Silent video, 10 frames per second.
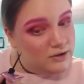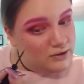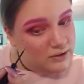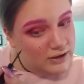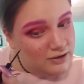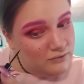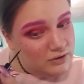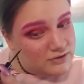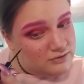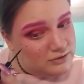kind of
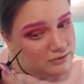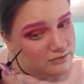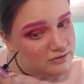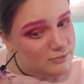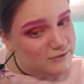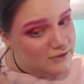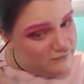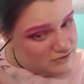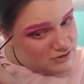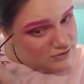looks too. Those are my
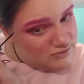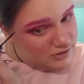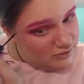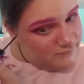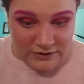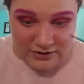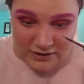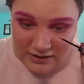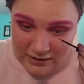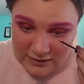favorite to do too. So I
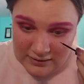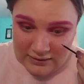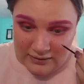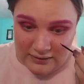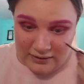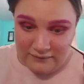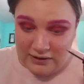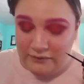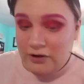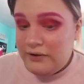think I've
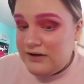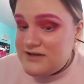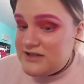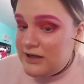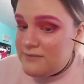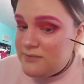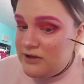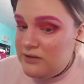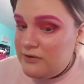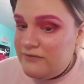never quite escaped my
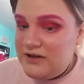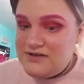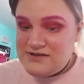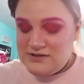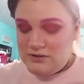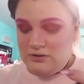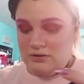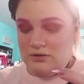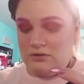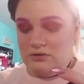emo phase.
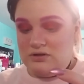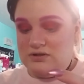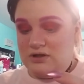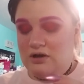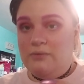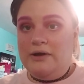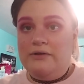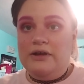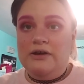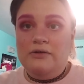Dunno about
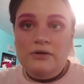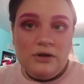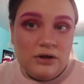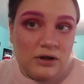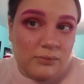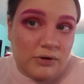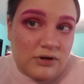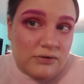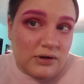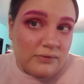you. I'm only
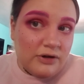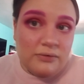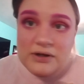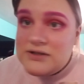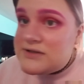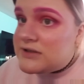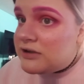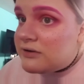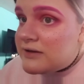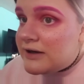doing the little ones
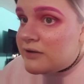here and there